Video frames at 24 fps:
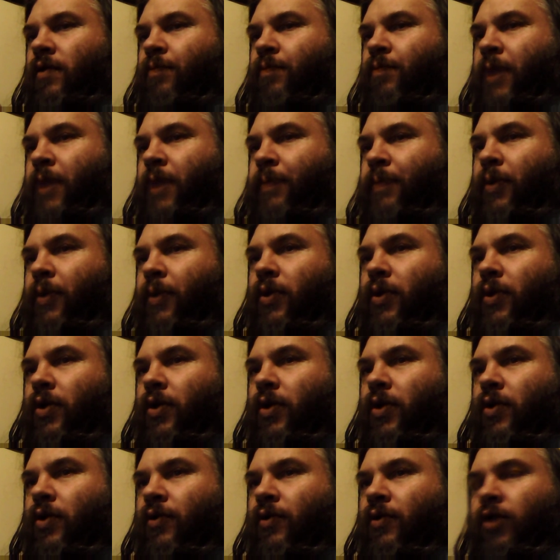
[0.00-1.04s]
people,
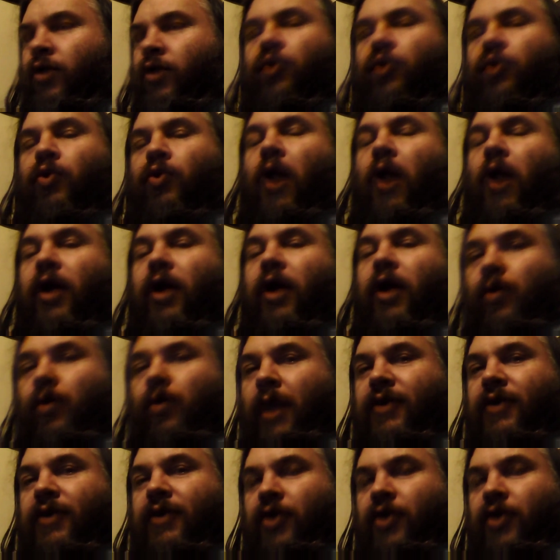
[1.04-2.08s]
you acquire your
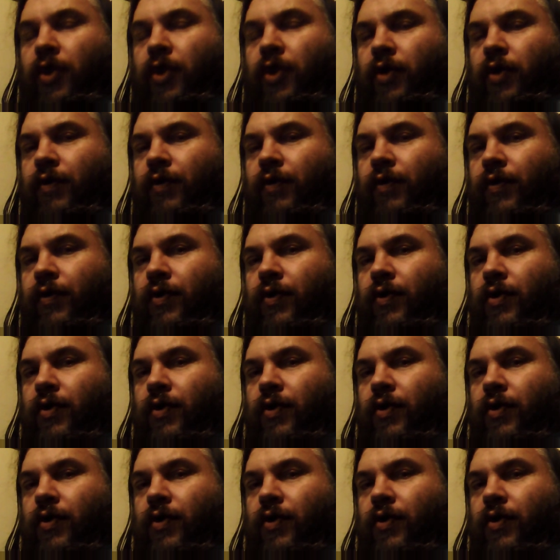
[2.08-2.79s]
rights on earth